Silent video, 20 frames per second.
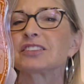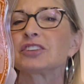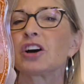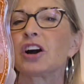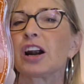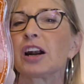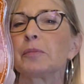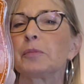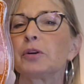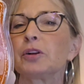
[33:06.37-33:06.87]

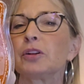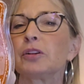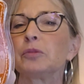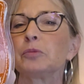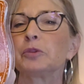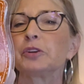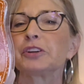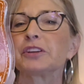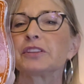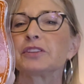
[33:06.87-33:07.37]
caramel,
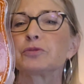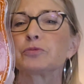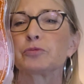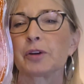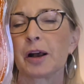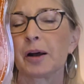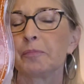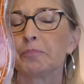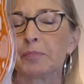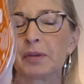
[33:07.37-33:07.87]
woods,
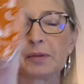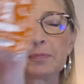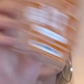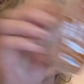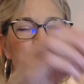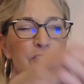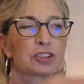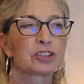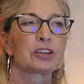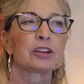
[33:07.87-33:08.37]
rum, maple
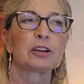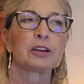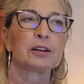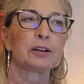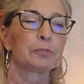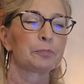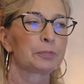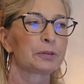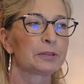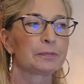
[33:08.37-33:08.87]

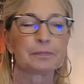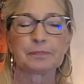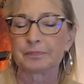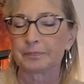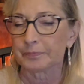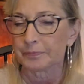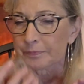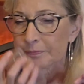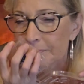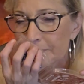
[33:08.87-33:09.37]
syrup.
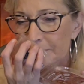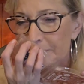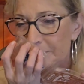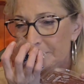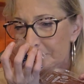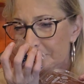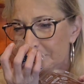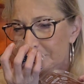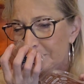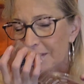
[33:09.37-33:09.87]

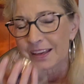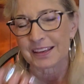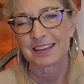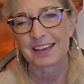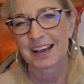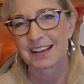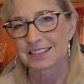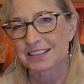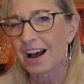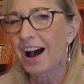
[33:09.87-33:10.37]

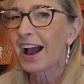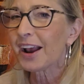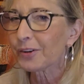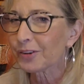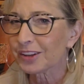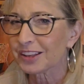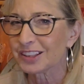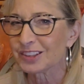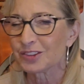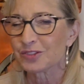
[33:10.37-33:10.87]
Yes, I
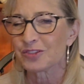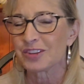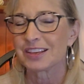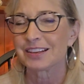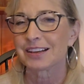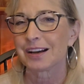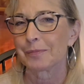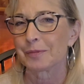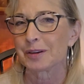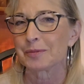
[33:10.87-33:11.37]
really do
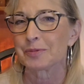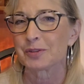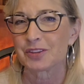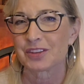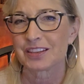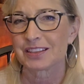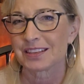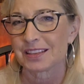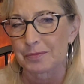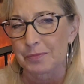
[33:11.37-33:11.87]
think I'm going to put
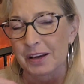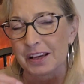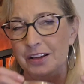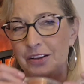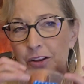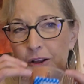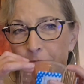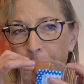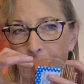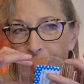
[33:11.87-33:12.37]
this in my
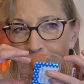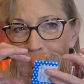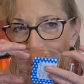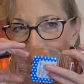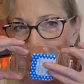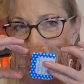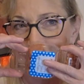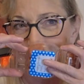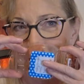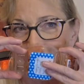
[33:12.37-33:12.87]
club
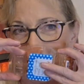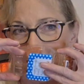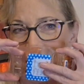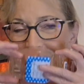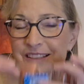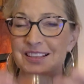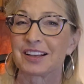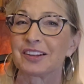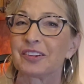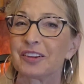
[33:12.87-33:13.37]

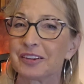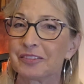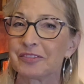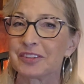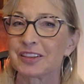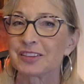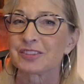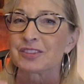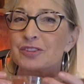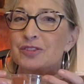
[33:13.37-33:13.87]
because I love
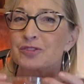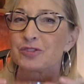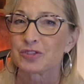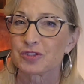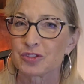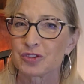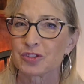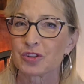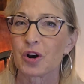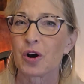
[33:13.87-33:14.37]
this
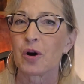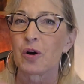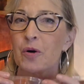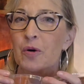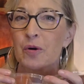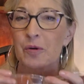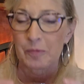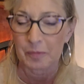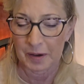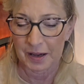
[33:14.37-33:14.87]
so
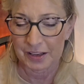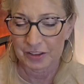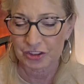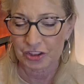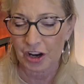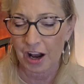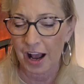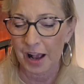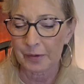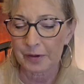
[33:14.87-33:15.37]
much.
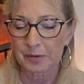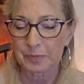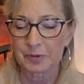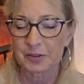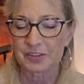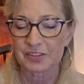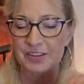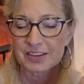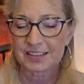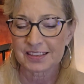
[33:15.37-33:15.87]
I would
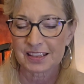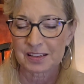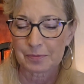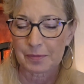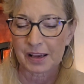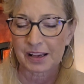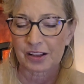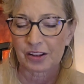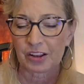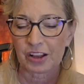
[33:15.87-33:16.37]
put this in
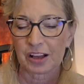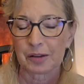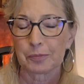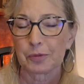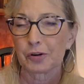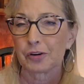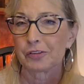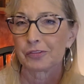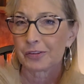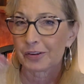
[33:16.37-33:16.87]
my club
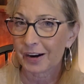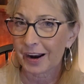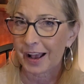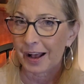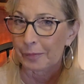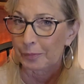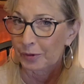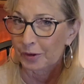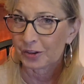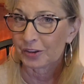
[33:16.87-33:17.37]
over
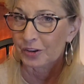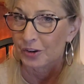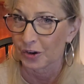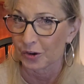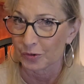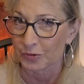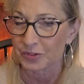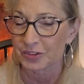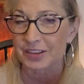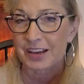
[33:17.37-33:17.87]
Apple and
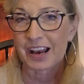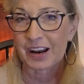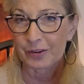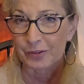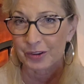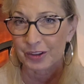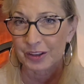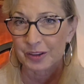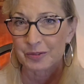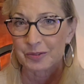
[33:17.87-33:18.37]
Oats. I
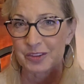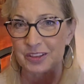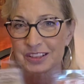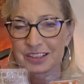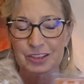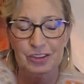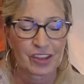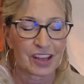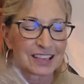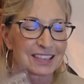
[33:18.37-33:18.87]
really would.
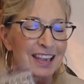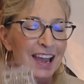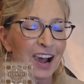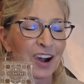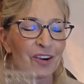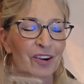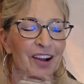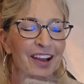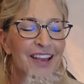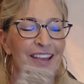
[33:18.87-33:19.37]
So that's
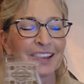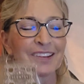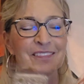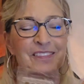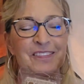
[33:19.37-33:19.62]
how I